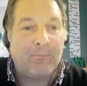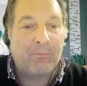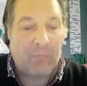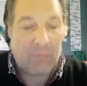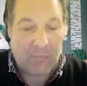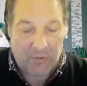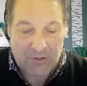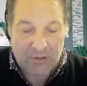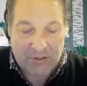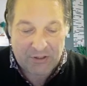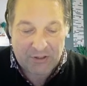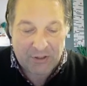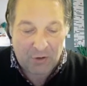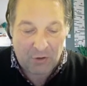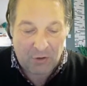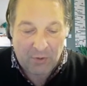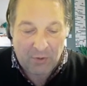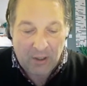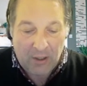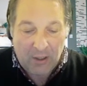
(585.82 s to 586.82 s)

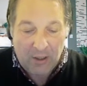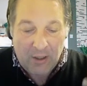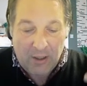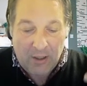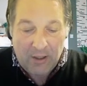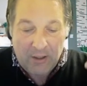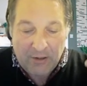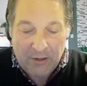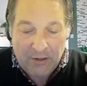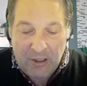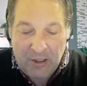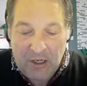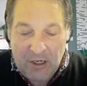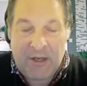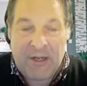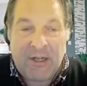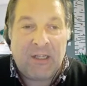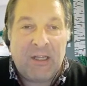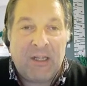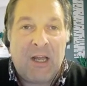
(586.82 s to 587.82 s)
So
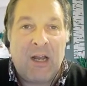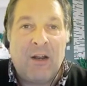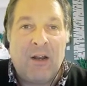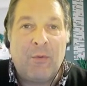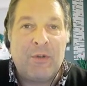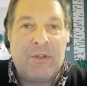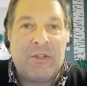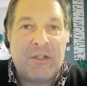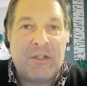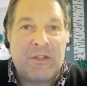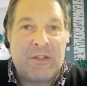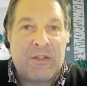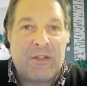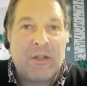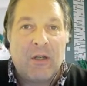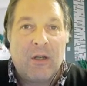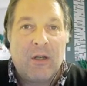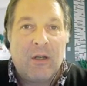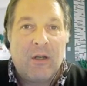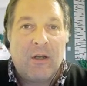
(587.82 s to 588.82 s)
learning languages
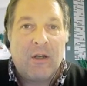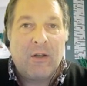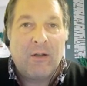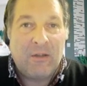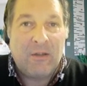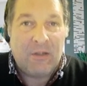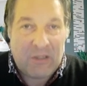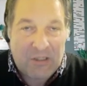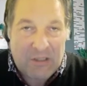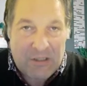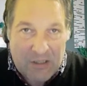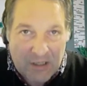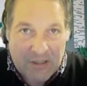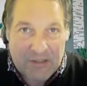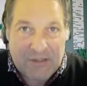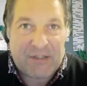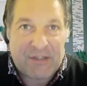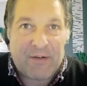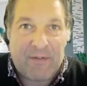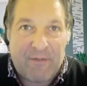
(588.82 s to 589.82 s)

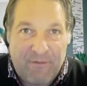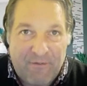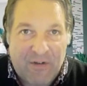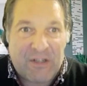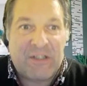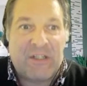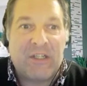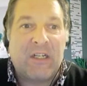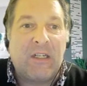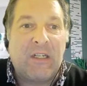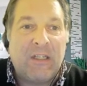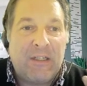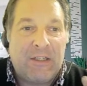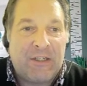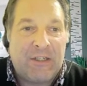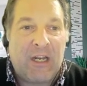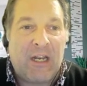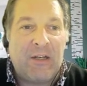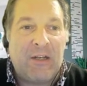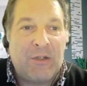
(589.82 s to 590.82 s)
does physically
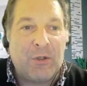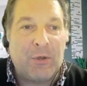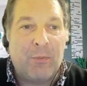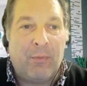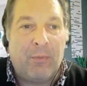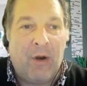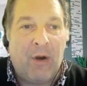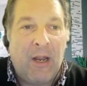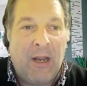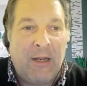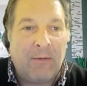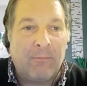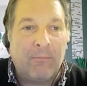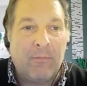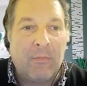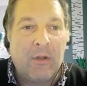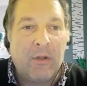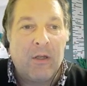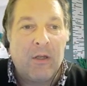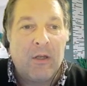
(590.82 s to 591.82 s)
change your brain.
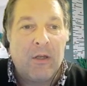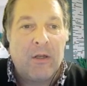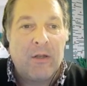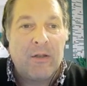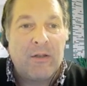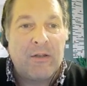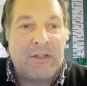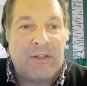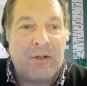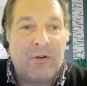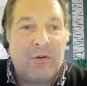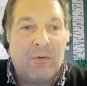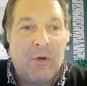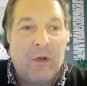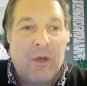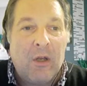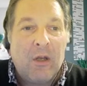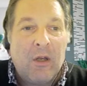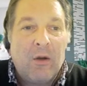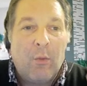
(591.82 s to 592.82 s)
So
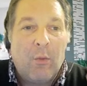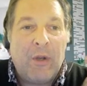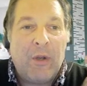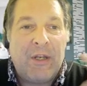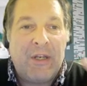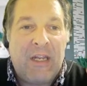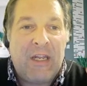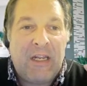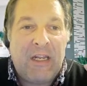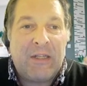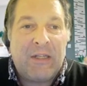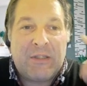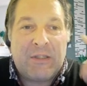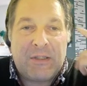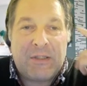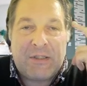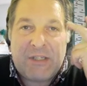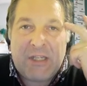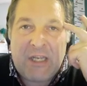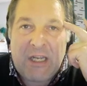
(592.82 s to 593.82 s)
we need to
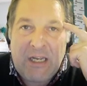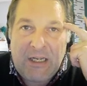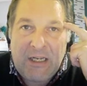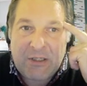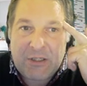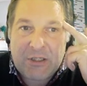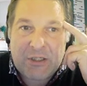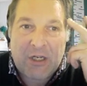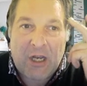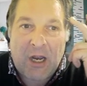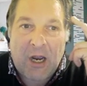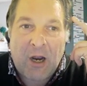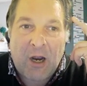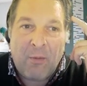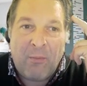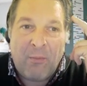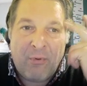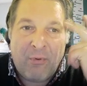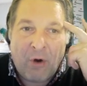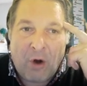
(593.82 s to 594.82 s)
teach our
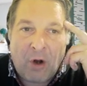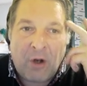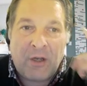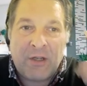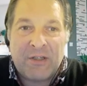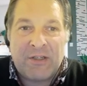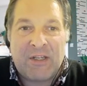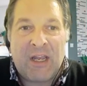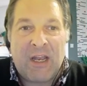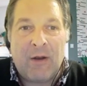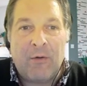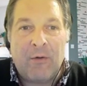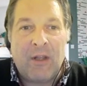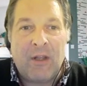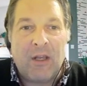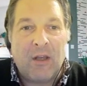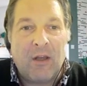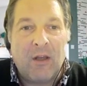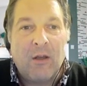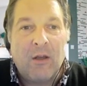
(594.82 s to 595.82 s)
Broca's
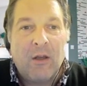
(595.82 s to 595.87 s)
area.